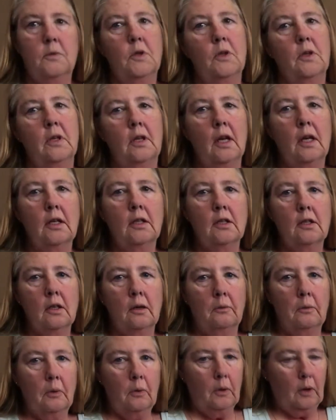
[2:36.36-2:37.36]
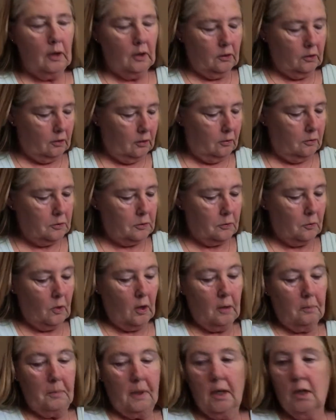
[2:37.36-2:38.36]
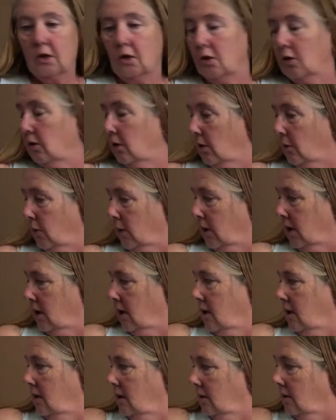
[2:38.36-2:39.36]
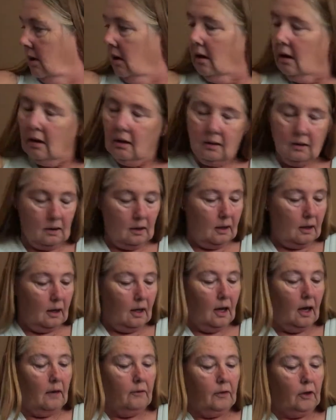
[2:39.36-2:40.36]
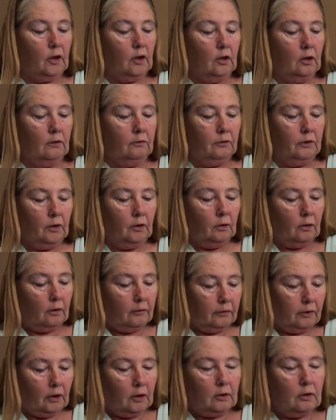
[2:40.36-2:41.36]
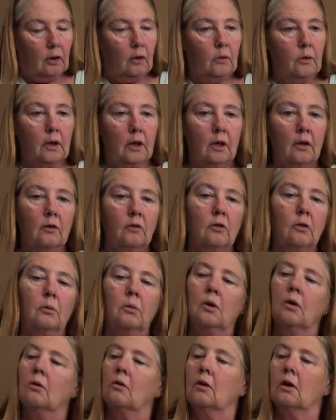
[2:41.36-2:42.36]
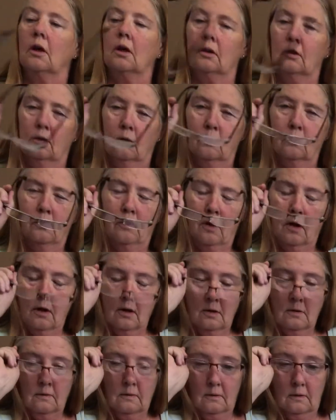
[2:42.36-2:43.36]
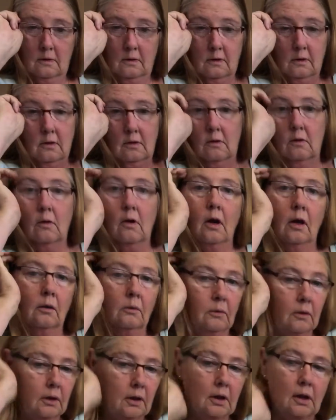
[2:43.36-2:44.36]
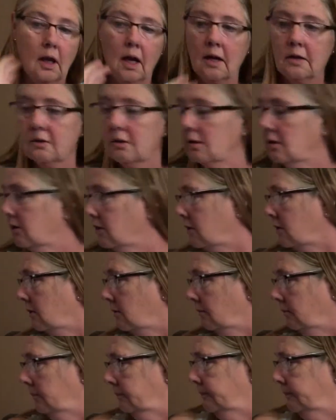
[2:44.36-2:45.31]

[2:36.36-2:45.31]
So the next thing we want to do is we want to make sure that we can have a good view of her toenails so we don't cut too far. So on with the glasses.